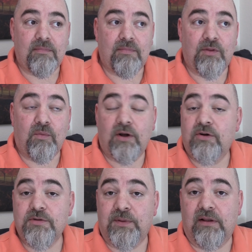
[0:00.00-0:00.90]
The one
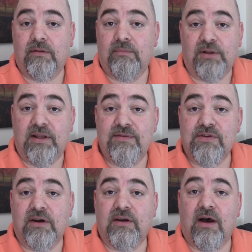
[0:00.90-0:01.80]
who believes
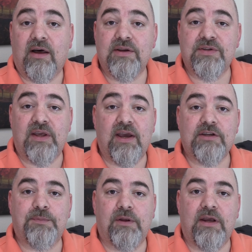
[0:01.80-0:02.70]
that a God is the
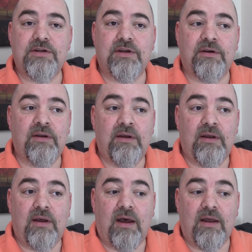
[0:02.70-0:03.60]
explanation
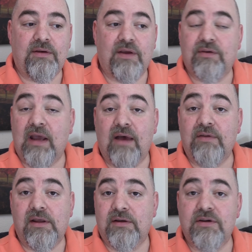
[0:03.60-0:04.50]
doesn't have
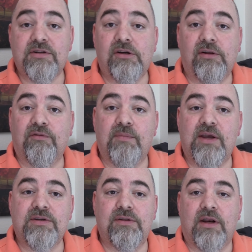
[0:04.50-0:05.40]
any additional
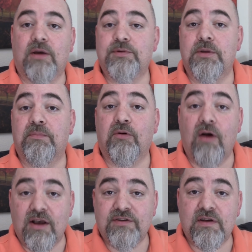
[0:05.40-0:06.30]
information that helps them
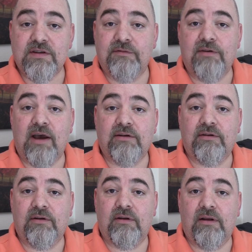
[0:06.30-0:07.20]
process the
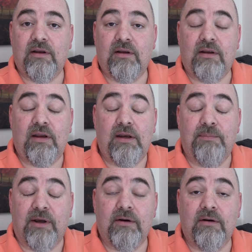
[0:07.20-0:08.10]
fact any
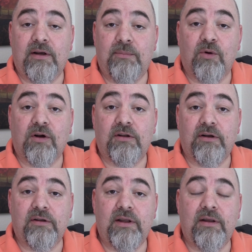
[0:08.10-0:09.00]
better, any more
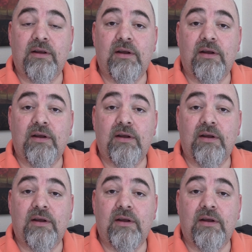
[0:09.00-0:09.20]
clearly.